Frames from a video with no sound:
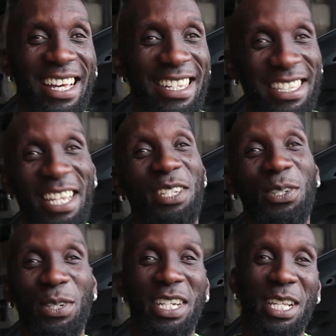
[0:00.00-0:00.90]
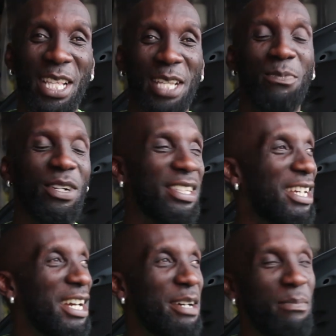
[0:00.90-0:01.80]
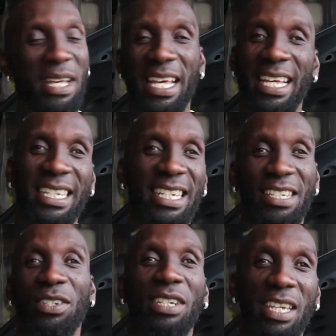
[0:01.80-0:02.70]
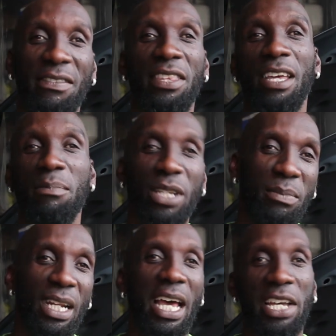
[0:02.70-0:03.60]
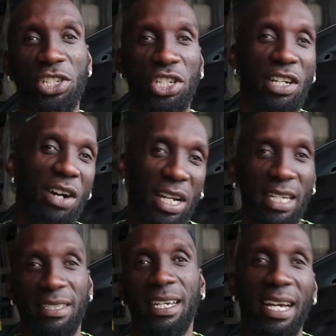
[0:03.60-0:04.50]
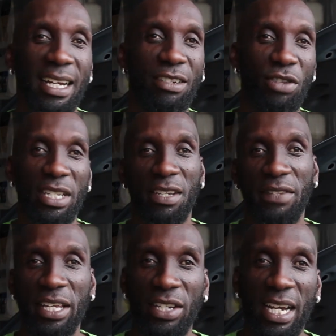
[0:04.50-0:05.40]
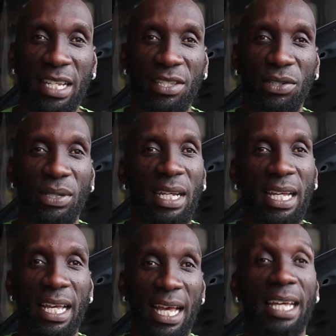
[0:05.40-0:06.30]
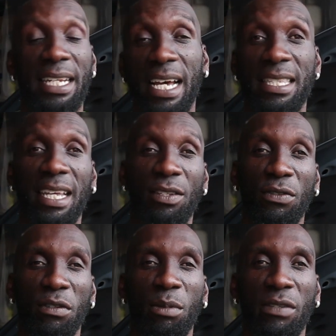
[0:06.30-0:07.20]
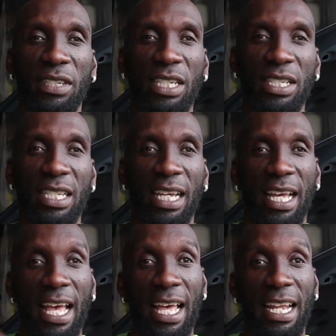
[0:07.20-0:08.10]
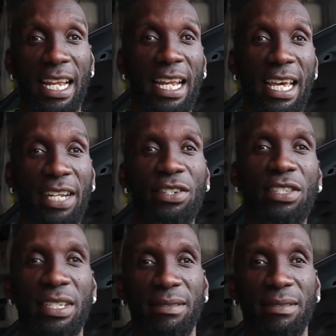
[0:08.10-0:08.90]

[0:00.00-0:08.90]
Stay tuned, there's lots more to come, and you know, give the thumbs up, the like, share, all that great stuff that you guys do, and stay tuned for more videos. Laters.